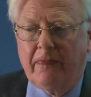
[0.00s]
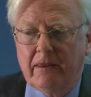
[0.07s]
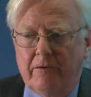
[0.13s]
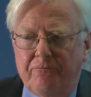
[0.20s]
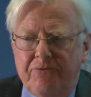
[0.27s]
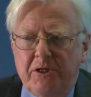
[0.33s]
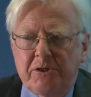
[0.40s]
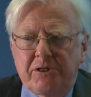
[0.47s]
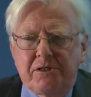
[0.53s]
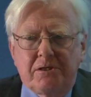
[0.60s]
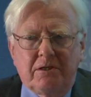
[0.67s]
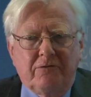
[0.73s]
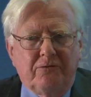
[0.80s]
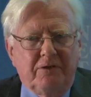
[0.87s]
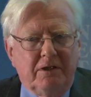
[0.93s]
The
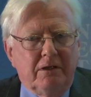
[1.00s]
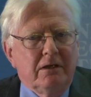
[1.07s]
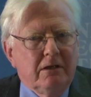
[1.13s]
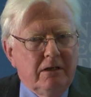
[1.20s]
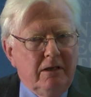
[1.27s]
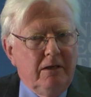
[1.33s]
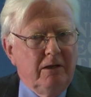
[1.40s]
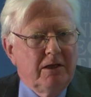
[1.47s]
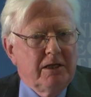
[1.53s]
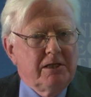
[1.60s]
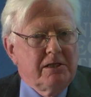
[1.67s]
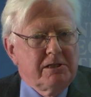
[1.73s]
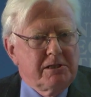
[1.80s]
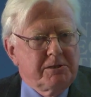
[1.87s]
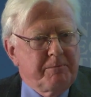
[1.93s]
first of the
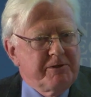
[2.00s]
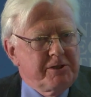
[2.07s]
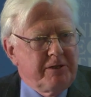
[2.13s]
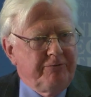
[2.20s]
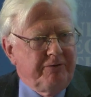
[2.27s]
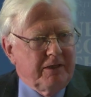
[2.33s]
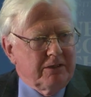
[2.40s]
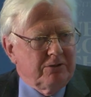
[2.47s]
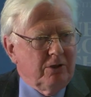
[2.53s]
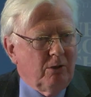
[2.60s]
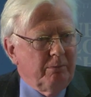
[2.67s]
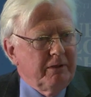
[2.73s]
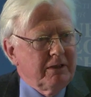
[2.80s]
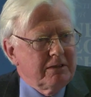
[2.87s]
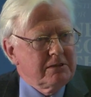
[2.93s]
specific
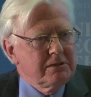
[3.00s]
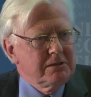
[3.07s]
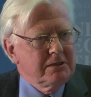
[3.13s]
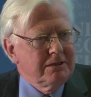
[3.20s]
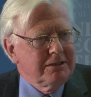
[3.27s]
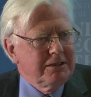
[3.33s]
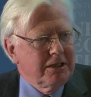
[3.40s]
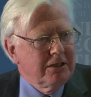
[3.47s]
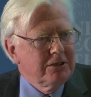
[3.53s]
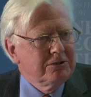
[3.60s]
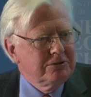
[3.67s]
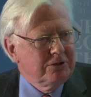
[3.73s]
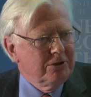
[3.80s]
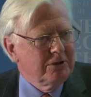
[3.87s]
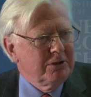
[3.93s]
topics that I'll
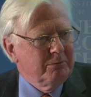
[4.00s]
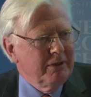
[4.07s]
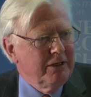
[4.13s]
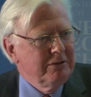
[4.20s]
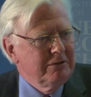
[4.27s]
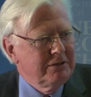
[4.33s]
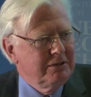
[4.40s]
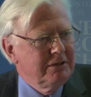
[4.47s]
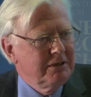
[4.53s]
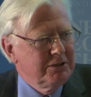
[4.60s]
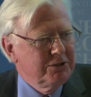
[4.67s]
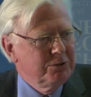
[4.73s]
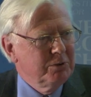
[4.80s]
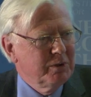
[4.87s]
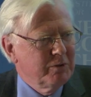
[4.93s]
talk about,
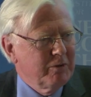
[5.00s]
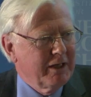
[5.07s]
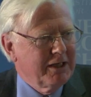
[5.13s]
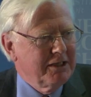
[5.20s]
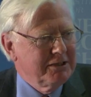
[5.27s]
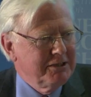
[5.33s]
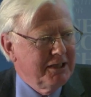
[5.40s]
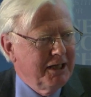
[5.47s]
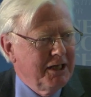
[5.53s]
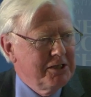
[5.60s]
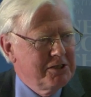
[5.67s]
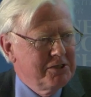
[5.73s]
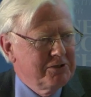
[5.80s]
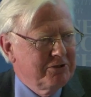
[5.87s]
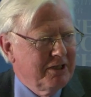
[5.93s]
you will
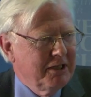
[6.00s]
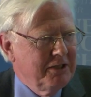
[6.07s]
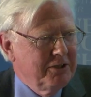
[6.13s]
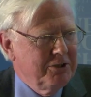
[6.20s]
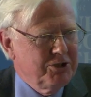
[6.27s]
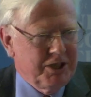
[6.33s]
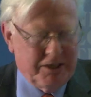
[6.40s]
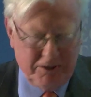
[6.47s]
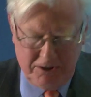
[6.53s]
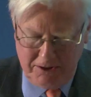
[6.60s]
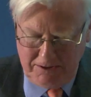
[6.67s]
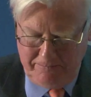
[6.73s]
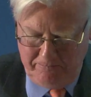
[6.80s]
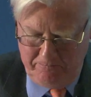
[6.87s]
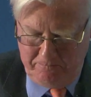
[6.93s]
recognize as rather
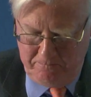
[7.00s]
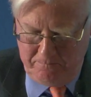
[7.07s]
general.